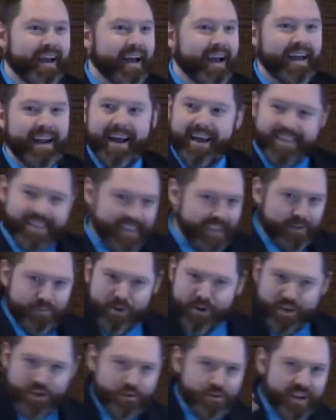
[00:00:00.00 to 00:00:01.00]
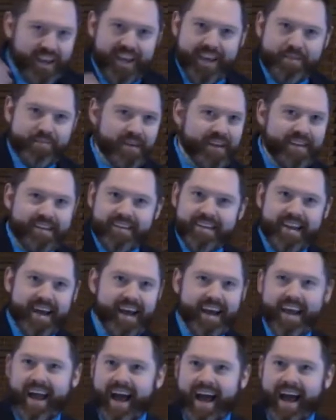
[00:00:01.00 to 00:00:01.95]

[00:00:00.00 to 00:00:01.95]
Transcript: and I think when you came in today,